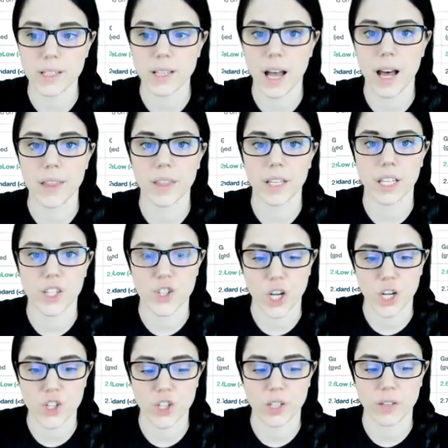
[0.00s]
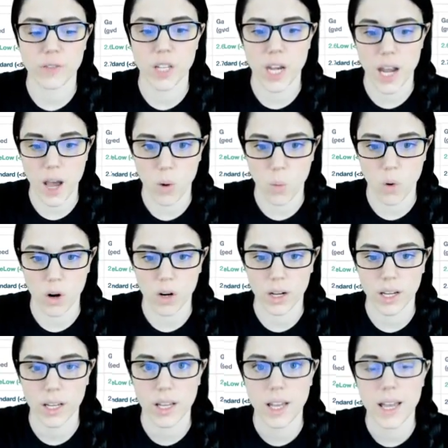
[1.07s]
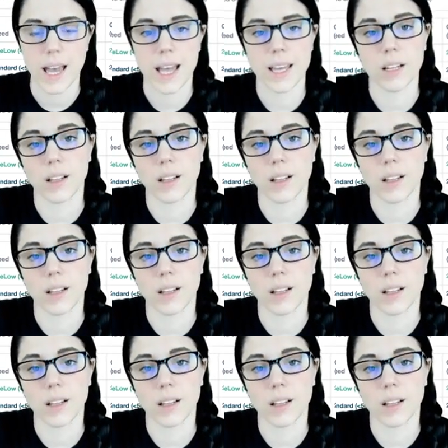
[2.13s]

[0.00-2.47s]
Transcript: based on the congestion of the network,